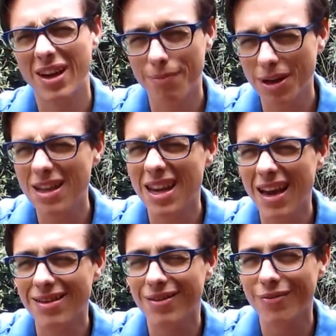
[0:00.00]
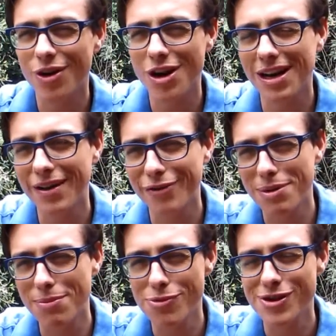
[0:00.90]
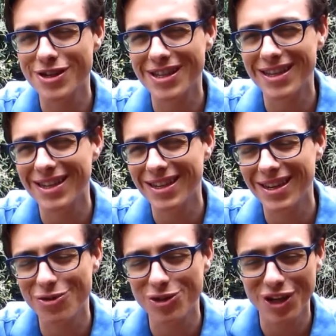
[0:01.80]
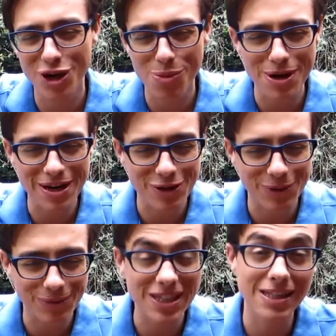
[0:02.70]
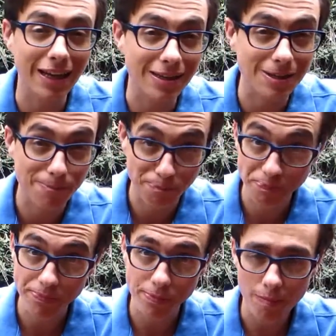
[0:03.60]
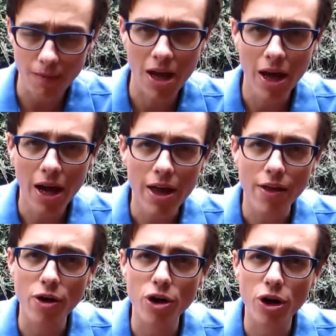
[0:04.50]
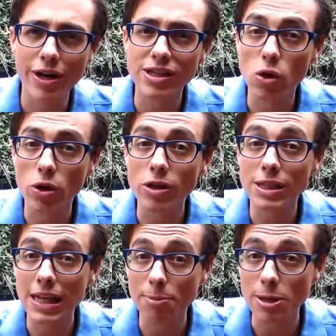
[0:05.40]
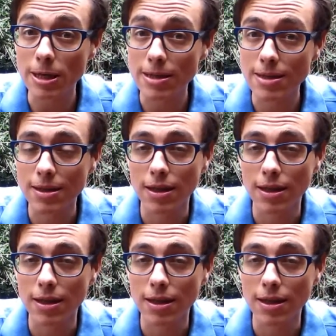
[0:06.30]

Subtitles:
but yet very clever people, which is an interesting combination. The 6, they're known as loyal skeptics.